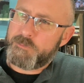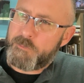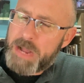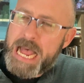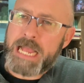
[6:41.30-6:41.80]

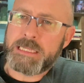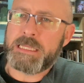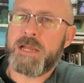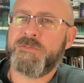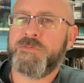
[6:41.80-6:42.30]
my
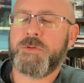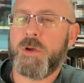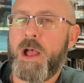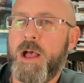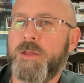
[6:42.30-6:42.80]
love
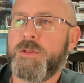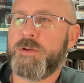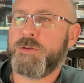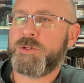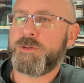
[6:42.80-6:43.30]
for
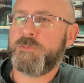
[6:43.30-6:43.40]
others